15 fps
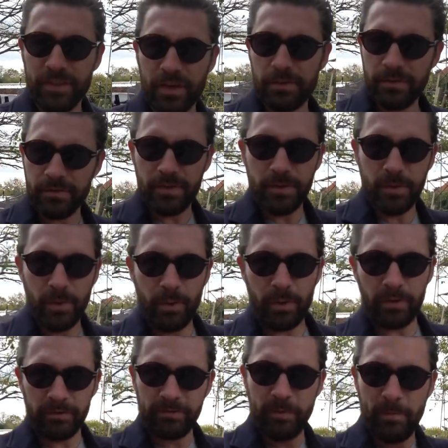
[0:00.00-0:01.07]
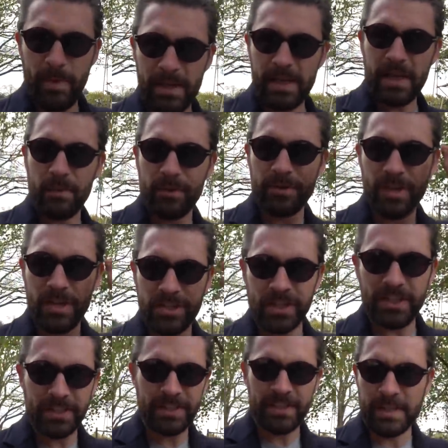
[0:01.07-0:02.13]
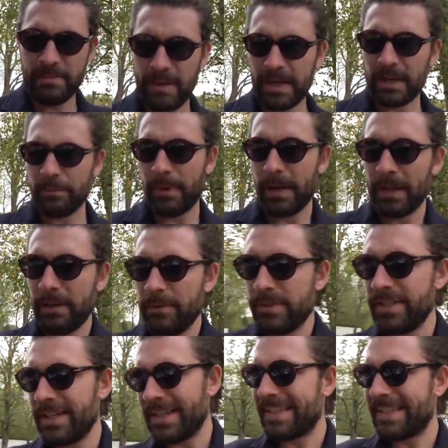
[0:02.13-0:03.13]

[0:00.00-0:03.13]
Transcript: For those of you who aren't familiar with Chitty Chitty Bang Bang, it was an